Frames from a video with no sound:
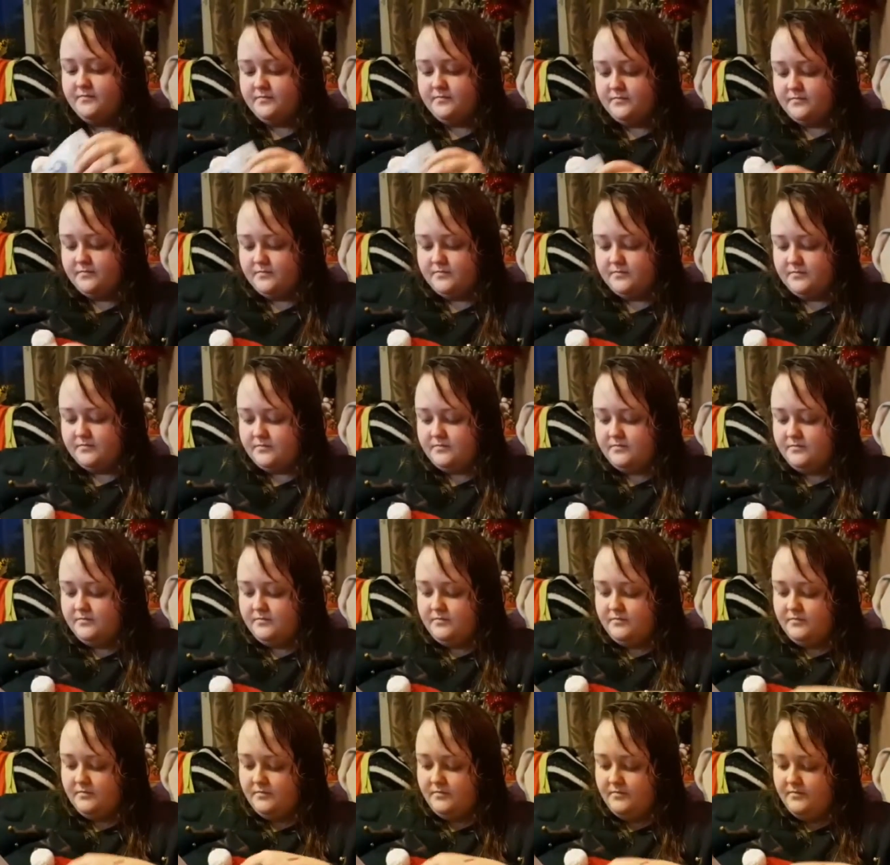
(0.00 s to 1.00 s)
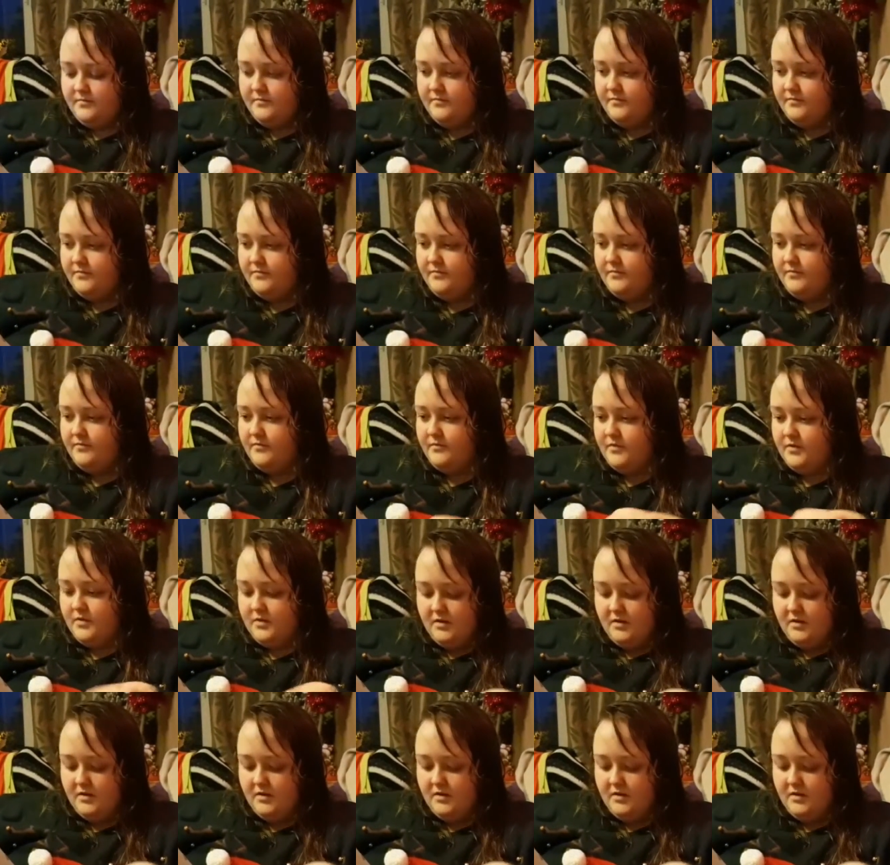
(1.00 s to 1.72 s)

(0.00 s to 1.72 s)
Nothing is said.